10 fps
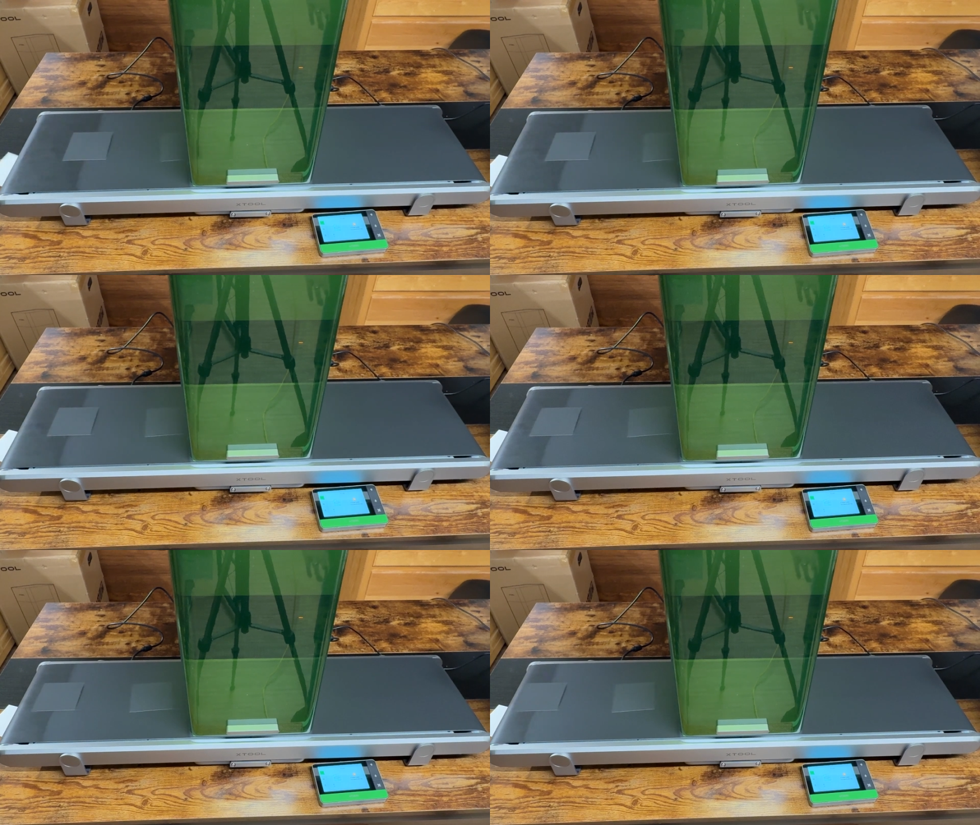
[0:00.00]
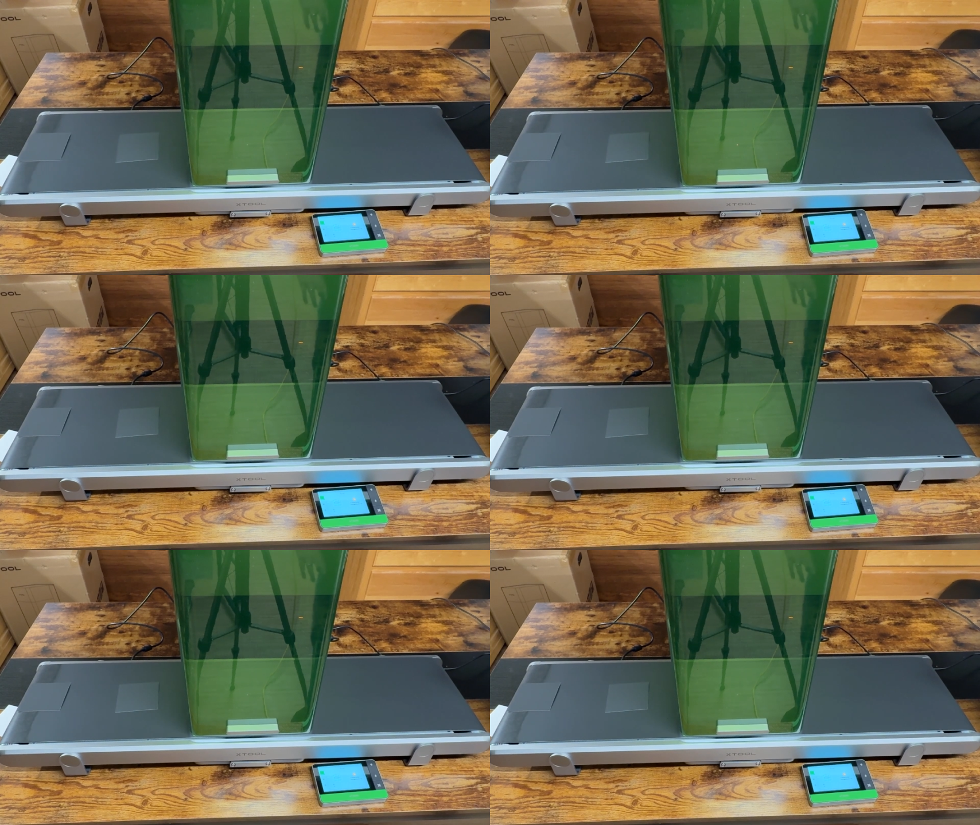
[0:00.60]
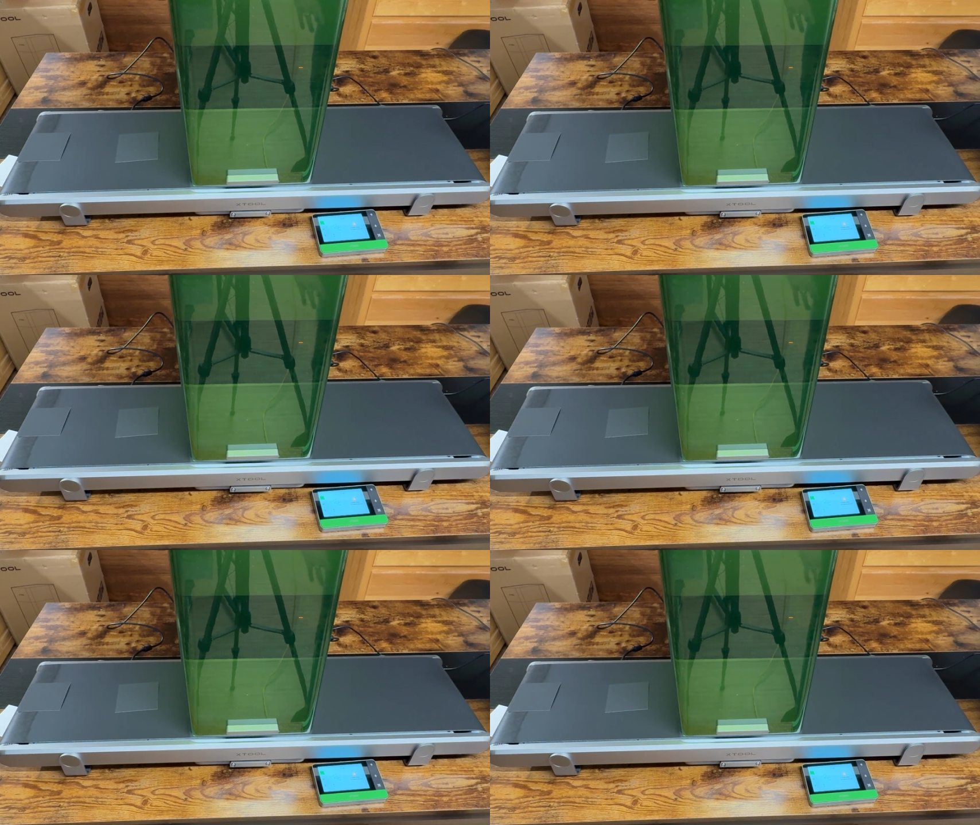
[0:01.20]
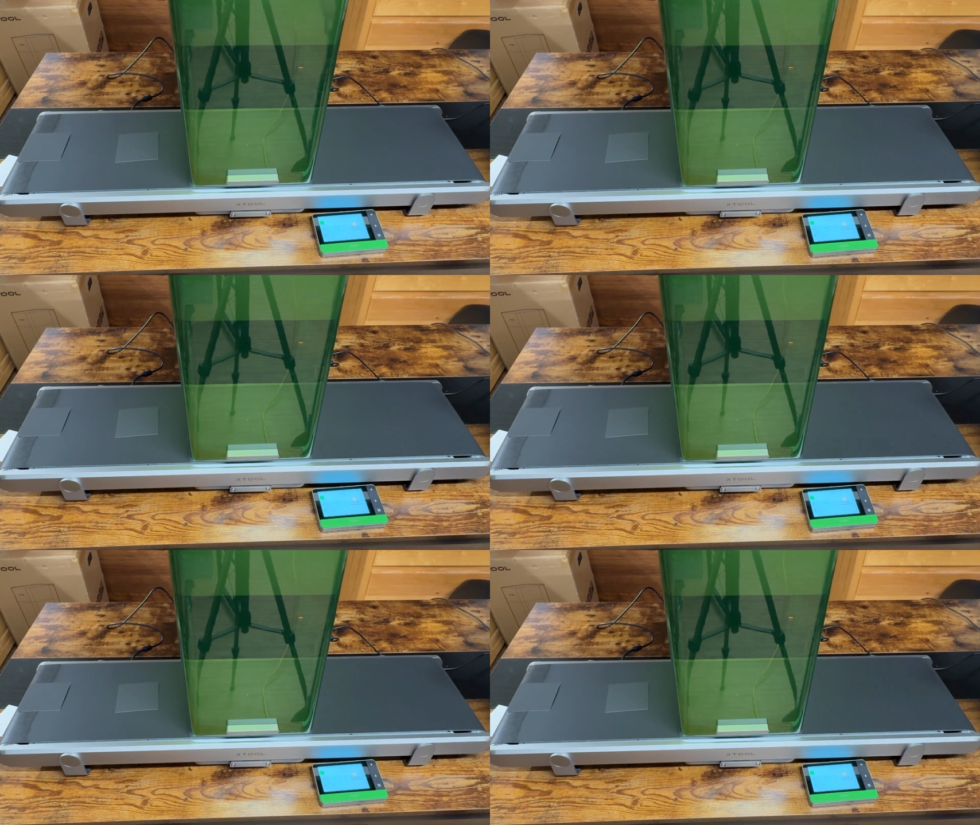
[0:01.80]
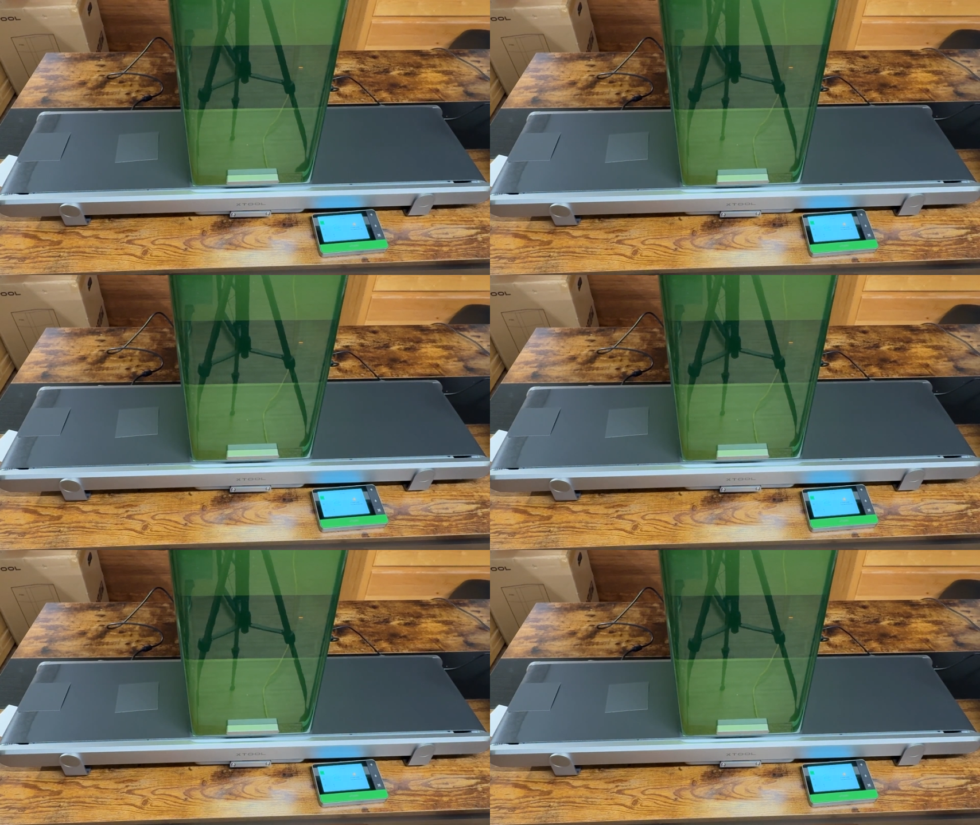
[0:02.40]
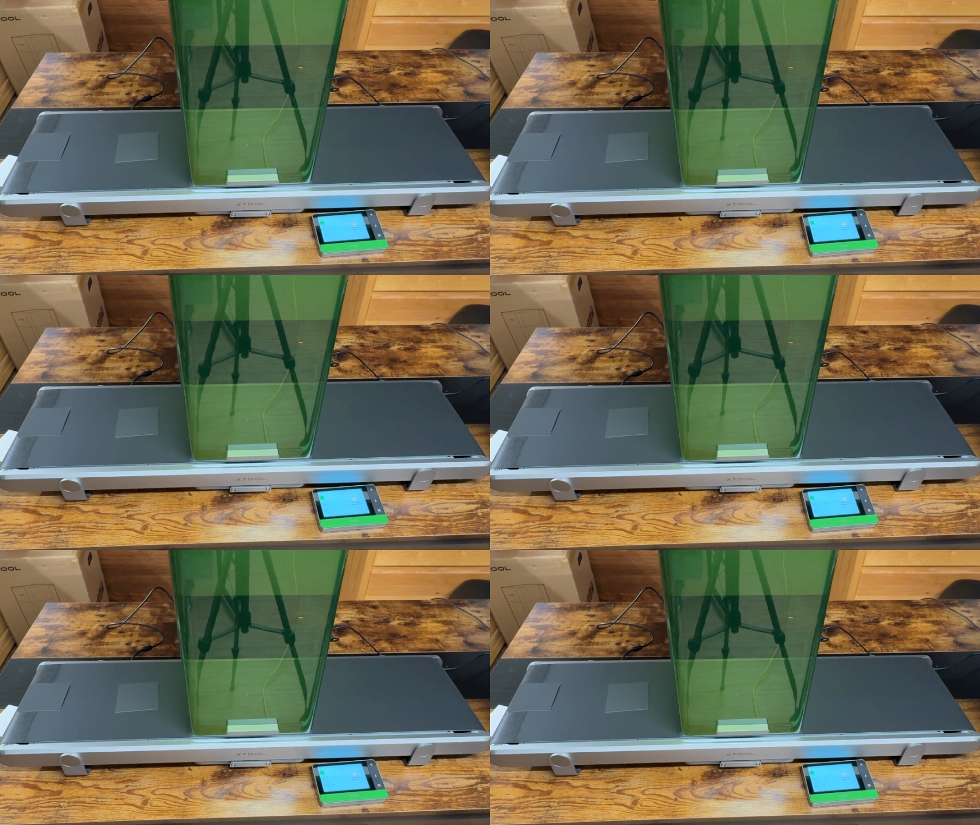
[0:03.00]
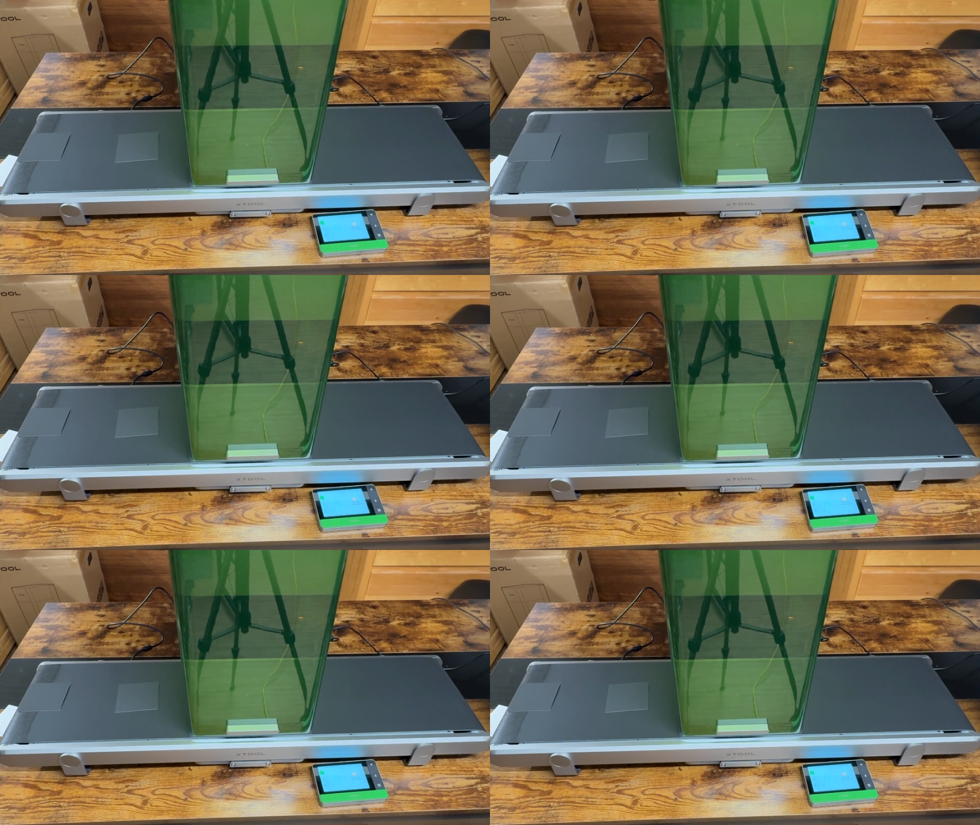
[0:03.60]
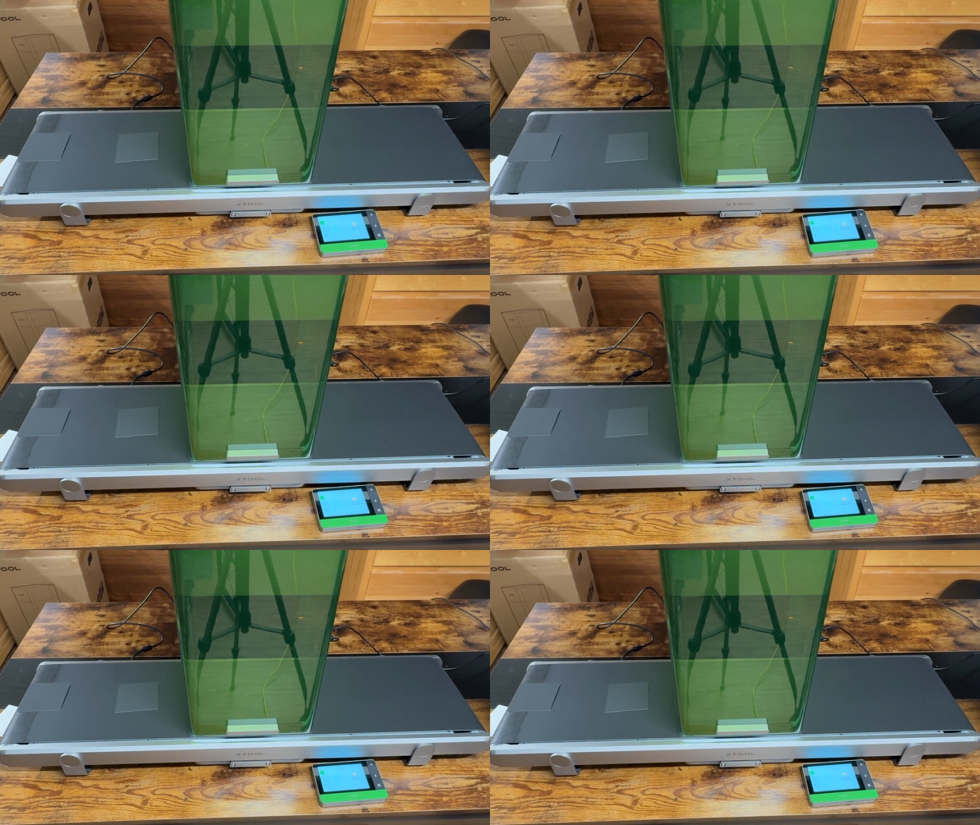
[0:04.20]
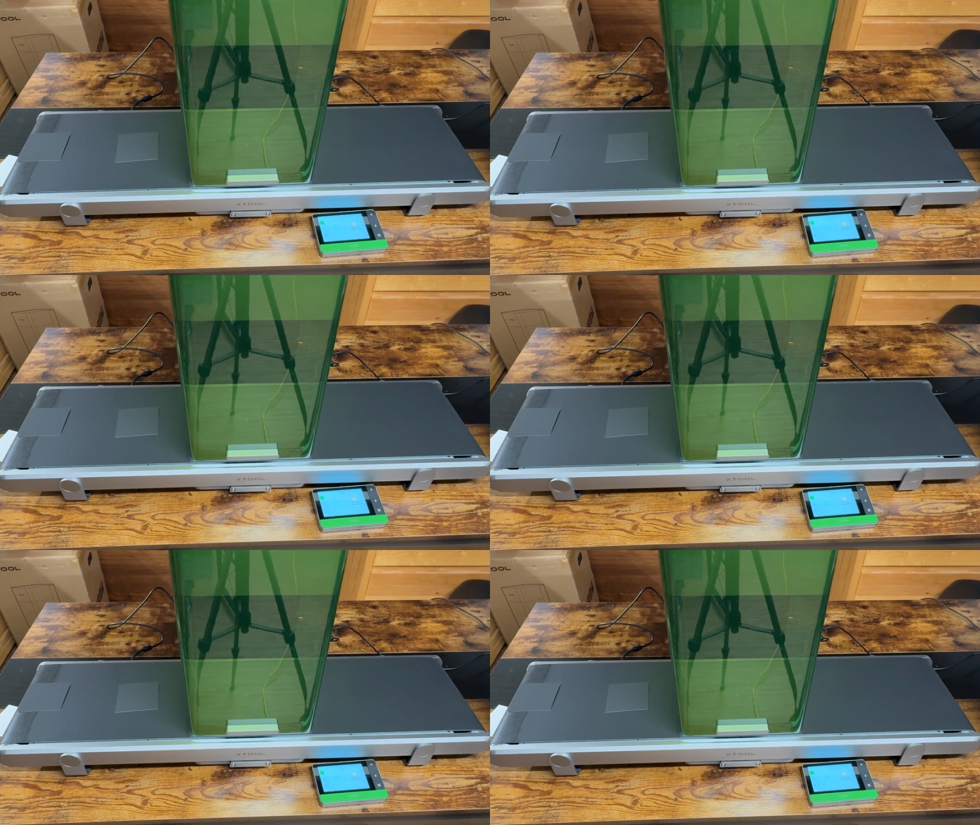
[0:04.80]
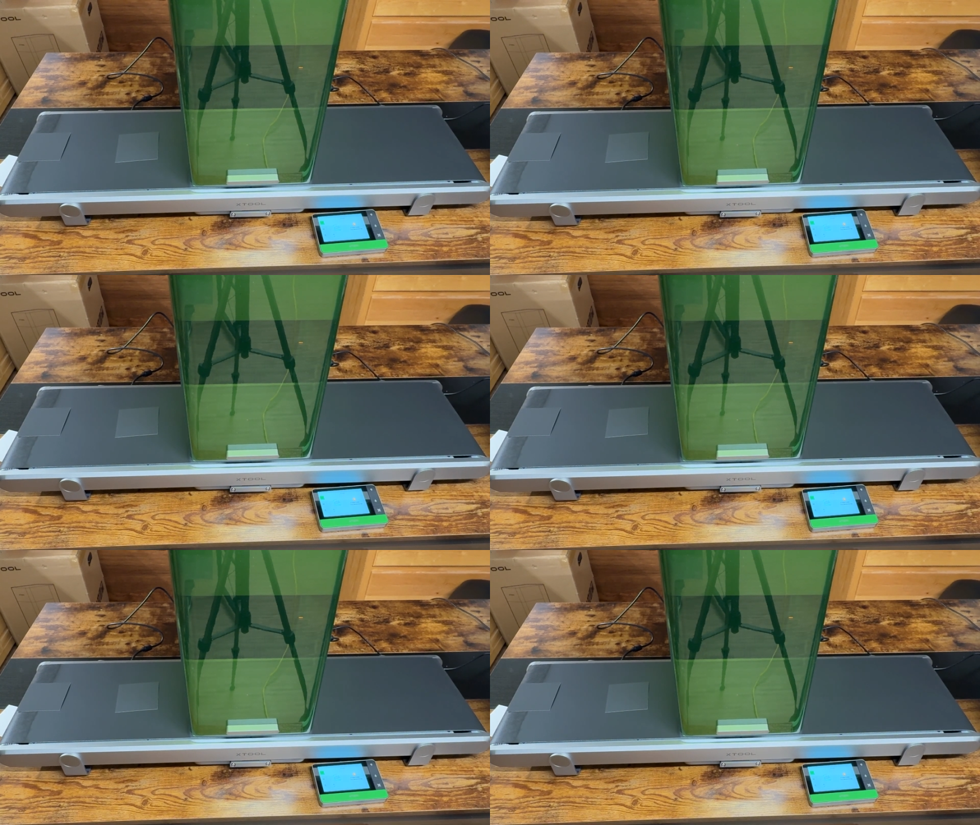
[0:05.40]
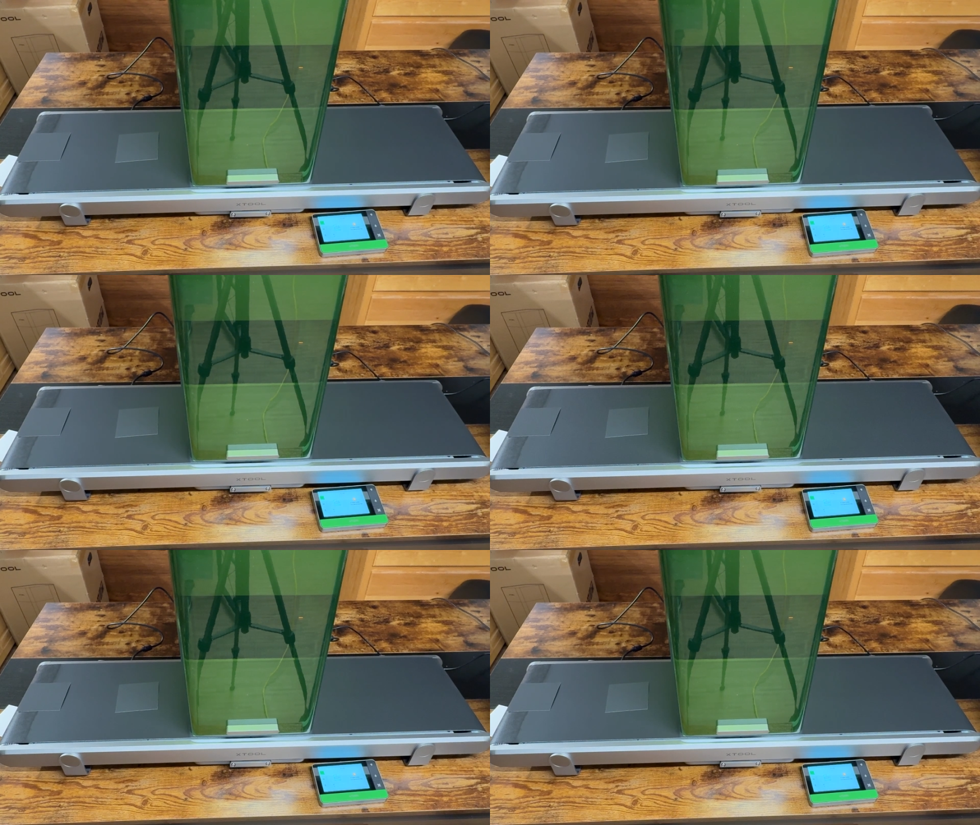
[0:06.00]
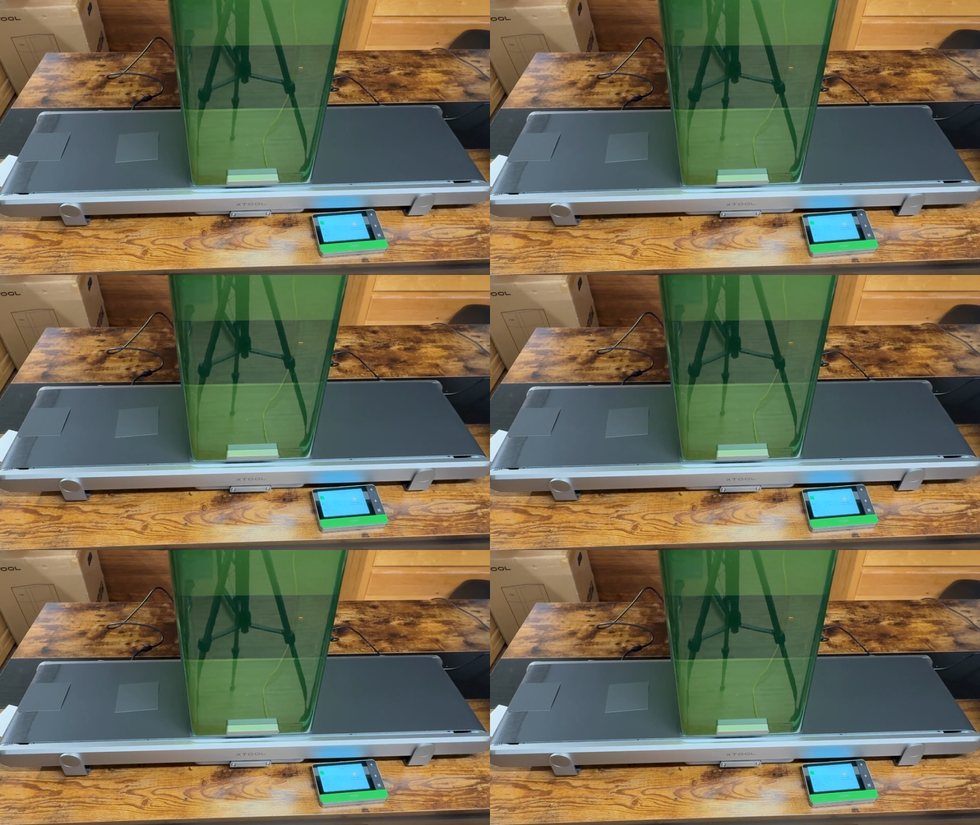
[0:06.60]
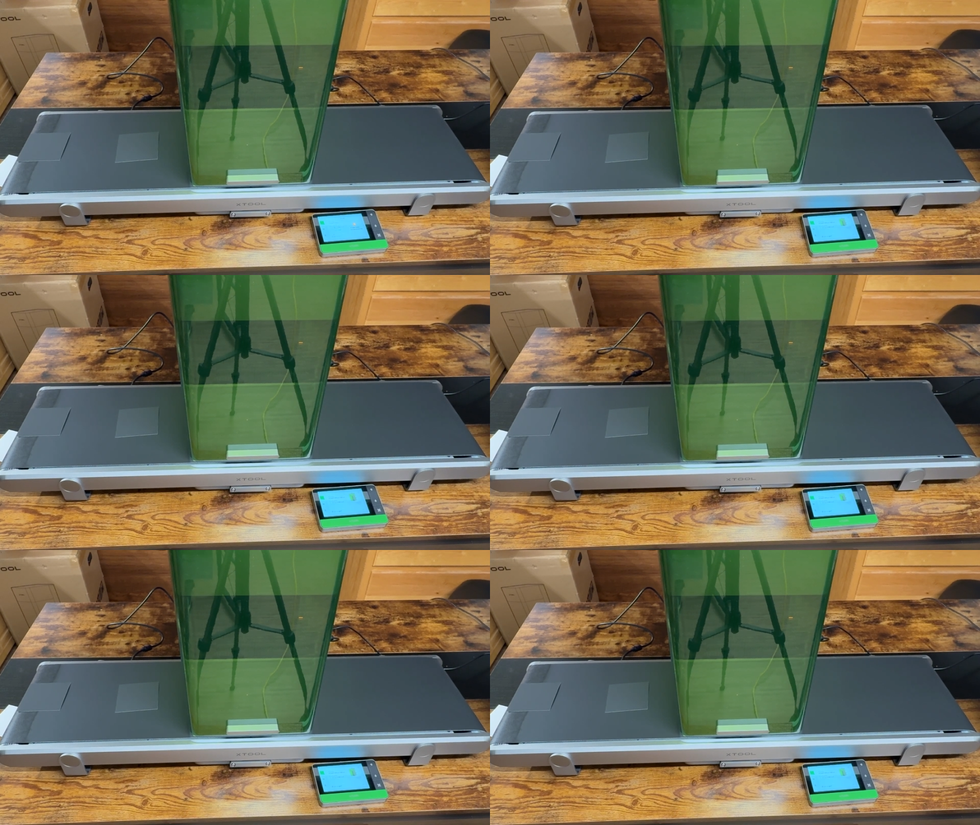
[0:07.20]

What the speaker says: Nobody's mouth can be seen.